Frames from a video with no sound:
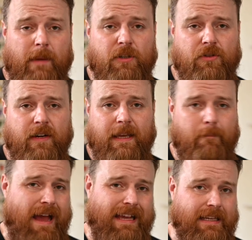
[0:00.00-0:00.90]
I'm just trying to get
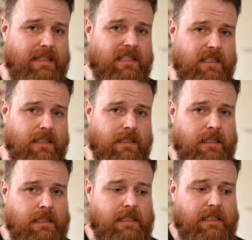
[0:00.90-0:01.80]
back into
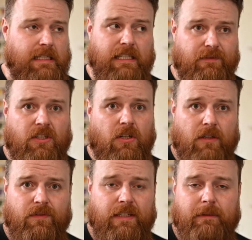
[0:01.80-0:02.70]

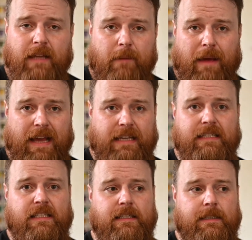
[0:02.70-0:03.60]
photography and back
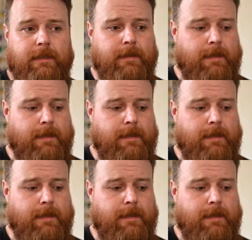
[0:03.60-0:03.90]
into